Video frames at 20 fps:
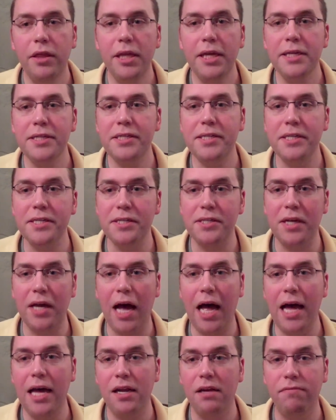this is
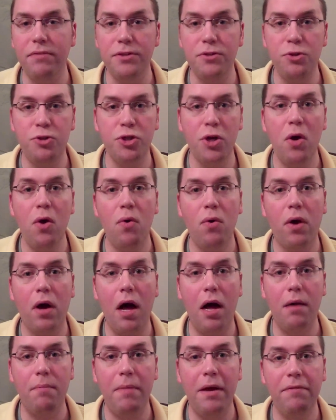kind of a joke
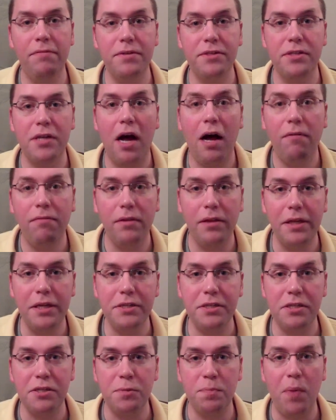on
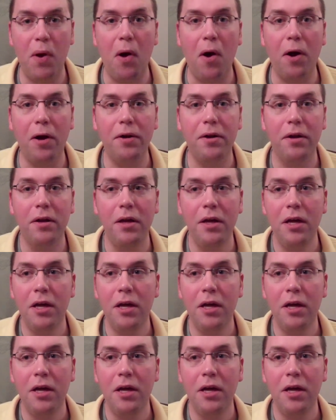Mephistopheles' part